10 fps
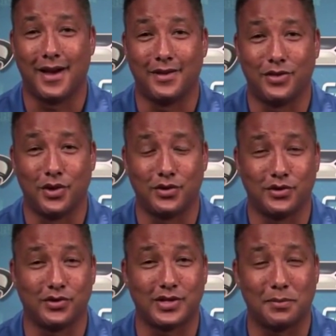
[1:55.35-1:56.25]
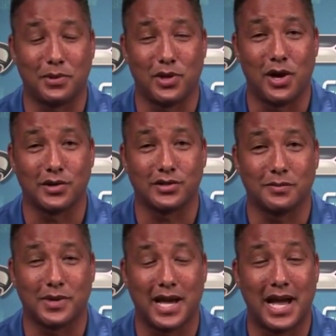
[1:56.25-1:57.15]
those type of long-term
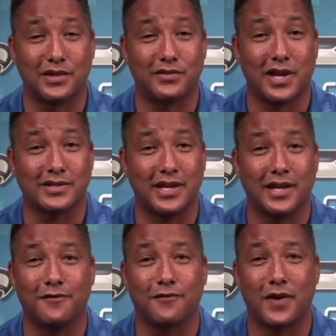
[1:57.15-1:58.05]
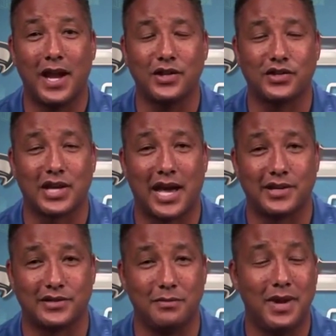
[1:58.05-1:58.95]
contracts, they can franchise
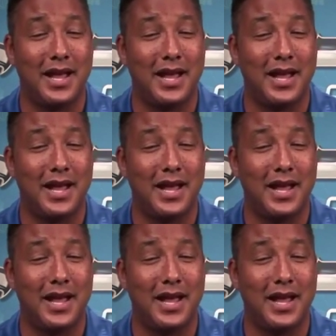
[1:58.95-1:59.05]
him.